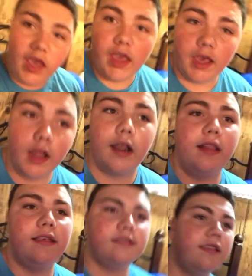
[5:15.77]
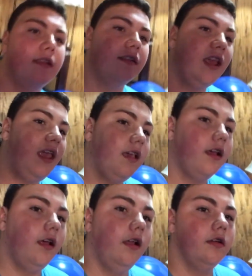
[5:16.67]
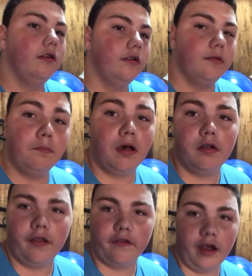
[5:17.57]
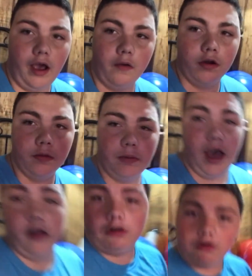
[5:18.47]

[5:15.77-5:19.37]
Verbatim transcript: and this is gonna take on um, about another hour but i don't